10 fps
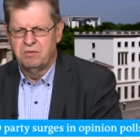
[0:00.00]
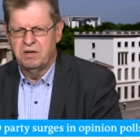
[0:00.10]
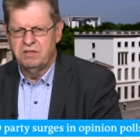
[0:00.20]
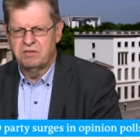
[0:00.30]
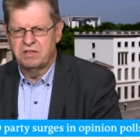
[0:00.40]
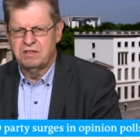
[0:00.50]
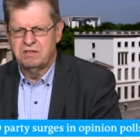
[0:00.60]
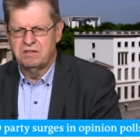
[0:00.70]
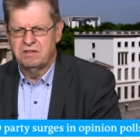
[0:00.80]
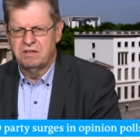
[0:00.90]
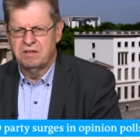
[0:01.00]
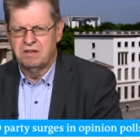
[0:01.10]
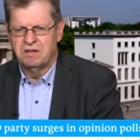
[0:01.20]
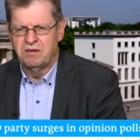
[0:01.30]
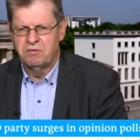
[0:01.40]
where you can
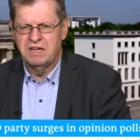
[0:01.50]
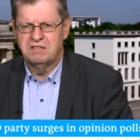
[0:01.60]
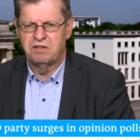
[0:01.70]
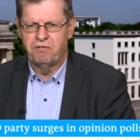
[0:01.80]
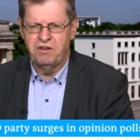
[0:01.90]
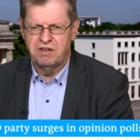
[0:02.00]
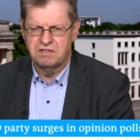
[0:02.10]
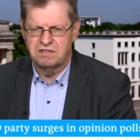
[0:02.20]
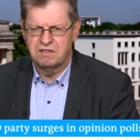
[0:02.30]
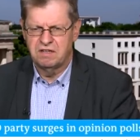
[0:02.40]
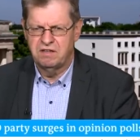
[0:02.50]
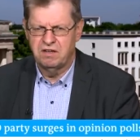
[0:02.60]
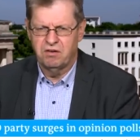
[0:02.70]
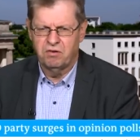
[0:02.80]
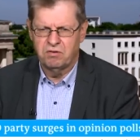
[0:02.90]
uh, raise the fears, and
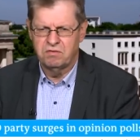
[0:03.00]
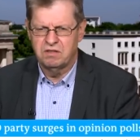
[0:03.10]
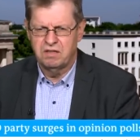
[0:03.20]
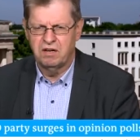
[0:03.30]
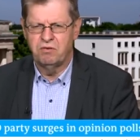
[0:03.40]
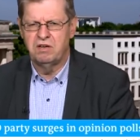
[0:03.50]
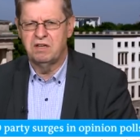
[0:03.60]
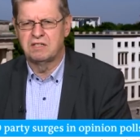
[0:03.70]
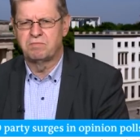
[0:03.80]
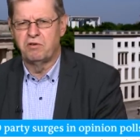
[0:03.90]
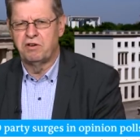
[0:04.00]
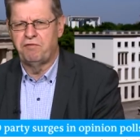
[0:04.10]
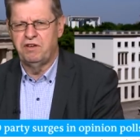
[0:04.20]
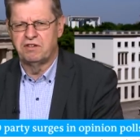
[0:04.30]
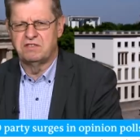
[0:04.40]
they all they only
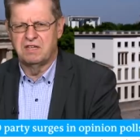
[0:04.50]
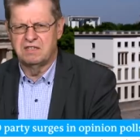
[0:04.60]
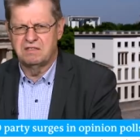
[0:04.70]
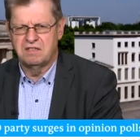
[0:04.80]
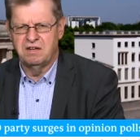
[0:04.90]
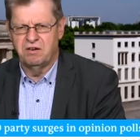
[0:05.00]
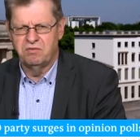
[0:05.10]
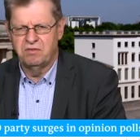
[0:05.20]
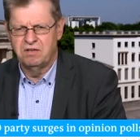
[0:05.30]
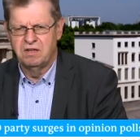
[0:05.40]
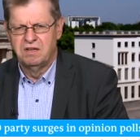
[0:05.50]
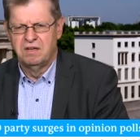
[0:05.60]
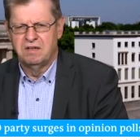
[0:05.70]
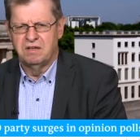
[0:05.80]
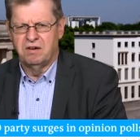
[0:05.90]
exploit fears. That's their own.
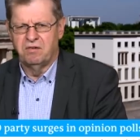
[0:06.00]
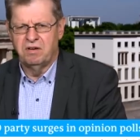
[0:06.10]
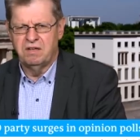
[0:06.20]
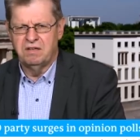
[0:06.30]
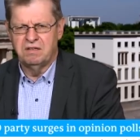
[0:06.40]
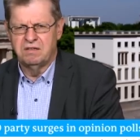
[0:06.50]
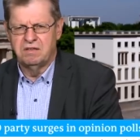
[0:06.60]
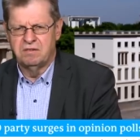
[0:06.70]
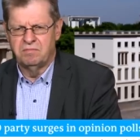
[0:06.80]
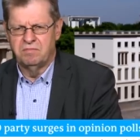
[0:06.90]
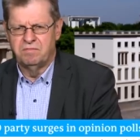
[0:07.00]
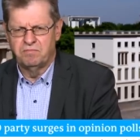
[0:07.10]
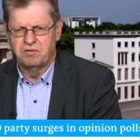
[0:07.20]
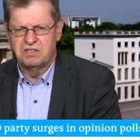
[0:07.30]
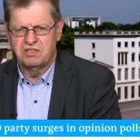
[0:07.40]
Uh, only uh,
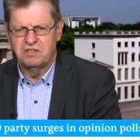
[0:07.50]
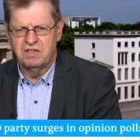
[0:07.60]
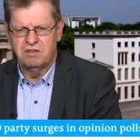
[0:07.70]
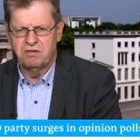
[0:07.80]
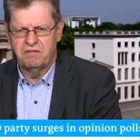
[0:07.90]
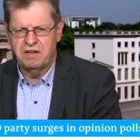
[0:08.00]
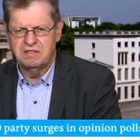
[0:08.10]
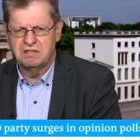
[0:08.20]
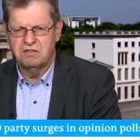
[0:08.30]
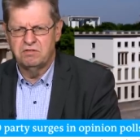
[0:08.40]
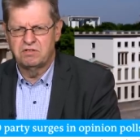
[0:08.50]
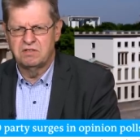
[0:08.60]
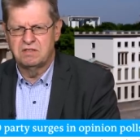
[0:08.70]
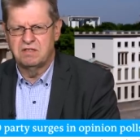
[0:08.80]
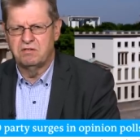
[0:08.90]
position. They don't have any
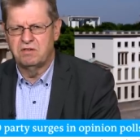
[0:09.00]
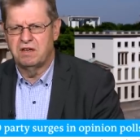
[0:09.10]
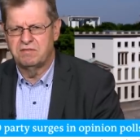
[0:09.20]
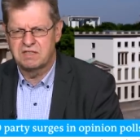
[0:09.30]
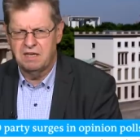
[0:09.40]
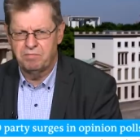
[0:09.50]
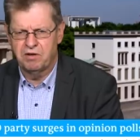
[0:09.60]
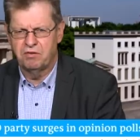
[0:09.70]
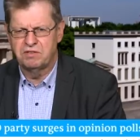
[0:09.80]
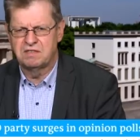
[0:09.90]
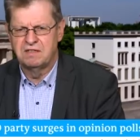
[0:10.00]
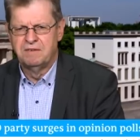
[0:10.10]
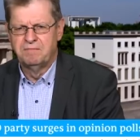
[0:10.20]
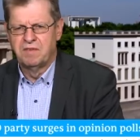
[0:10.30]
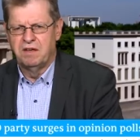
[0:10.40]
solutions, they only have scapegoats,
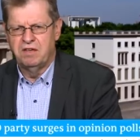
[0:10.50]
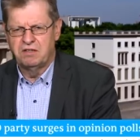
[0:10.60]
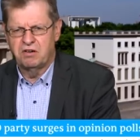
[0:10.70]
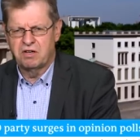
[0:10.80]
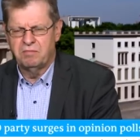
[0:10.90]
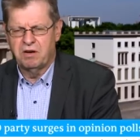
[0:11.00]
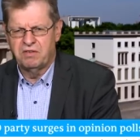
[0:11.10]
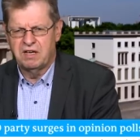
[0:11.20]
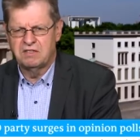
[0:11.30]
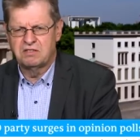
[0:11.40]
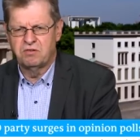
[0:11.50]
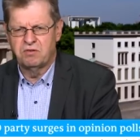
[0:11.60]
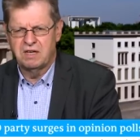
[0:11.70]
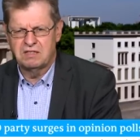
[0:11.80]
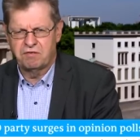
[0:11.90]
and they're talking about that.
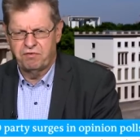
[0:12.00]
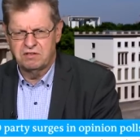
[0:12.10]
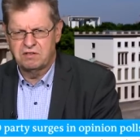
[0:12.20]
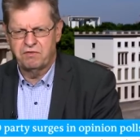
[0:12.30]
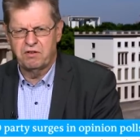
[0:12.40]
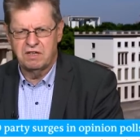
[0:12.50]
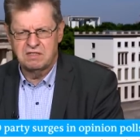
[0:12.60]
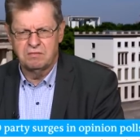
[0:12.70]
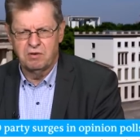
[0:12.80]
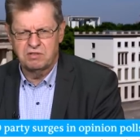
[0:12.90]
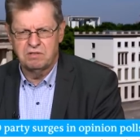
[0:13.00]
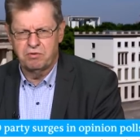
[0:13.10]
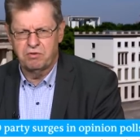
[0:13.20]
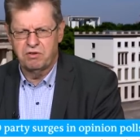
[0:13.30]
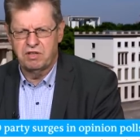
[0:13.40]
So that's, first of all, that's the most
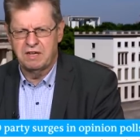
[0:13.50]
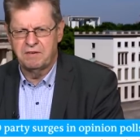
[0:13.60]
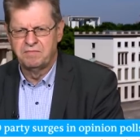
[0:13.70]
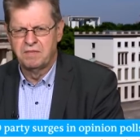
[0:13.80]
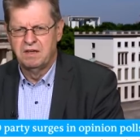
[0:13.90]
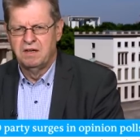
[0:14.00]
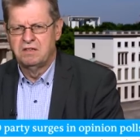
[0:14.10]
important thing. But